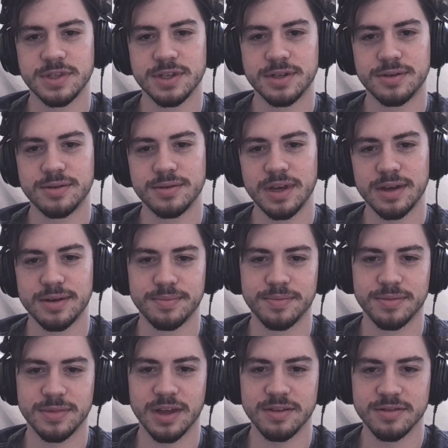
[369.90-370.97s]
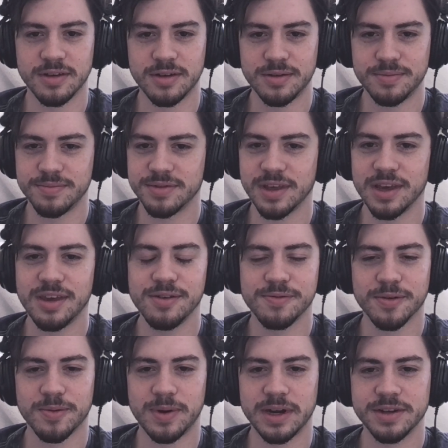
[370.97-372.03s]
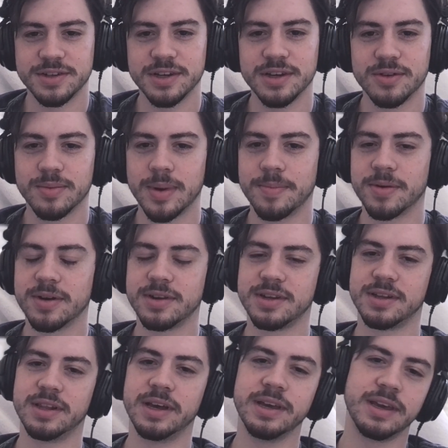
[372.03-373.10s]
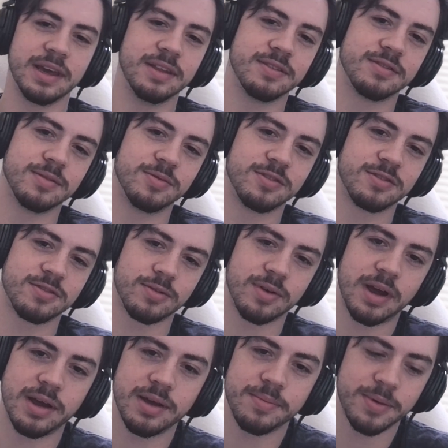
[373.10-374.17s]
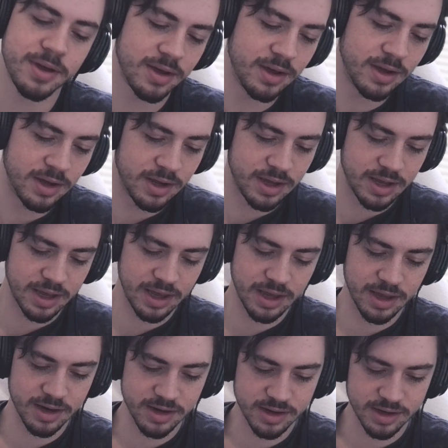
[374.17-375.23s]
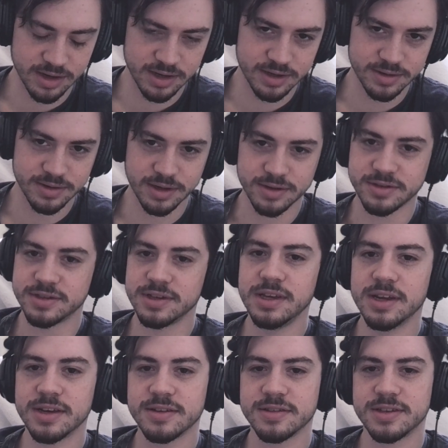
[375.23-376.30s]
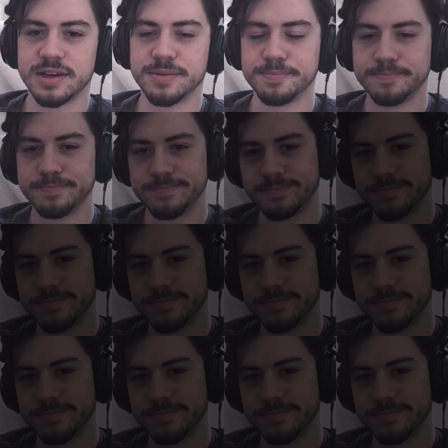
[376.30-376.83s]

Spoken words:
So yeah, that's all. Thank you for watching. Remember to like and subscribe, and I'll see you next time.